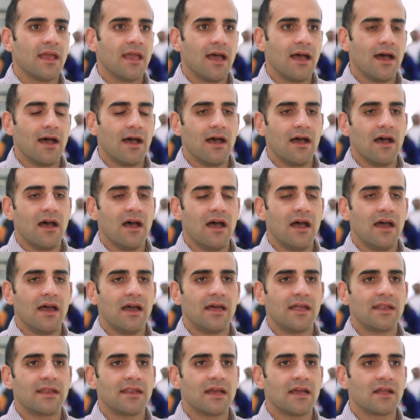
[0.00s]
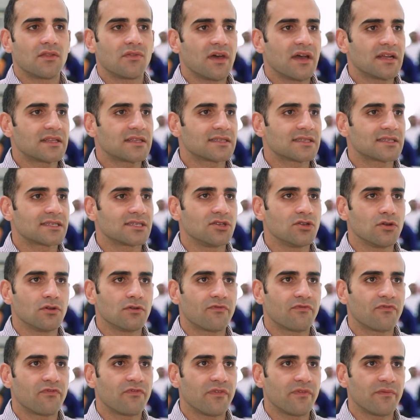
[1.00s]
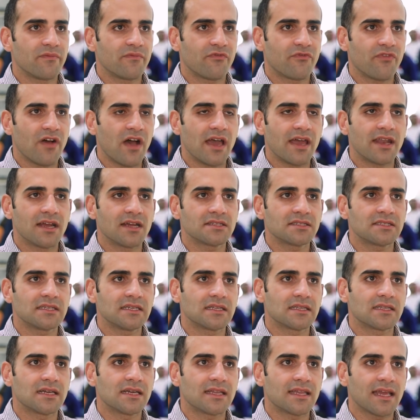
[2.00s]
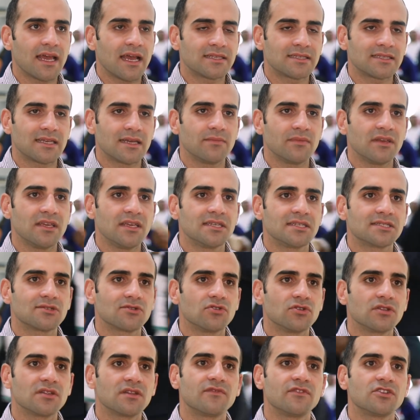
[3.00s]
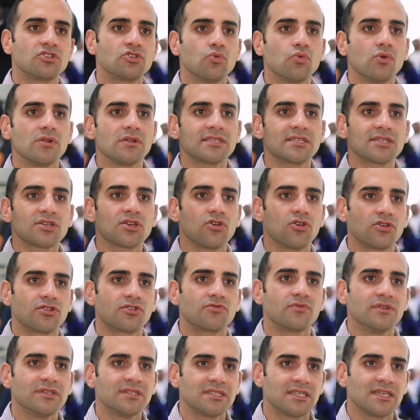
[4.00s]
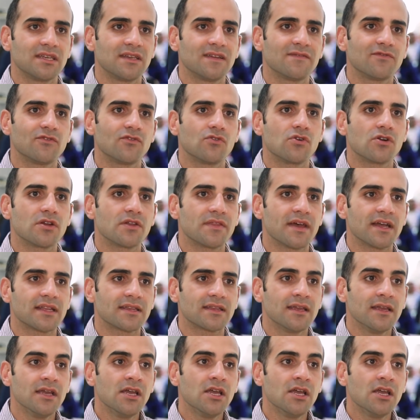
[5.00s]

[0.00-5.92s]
and that's financing that SMEs or individuals could receive or that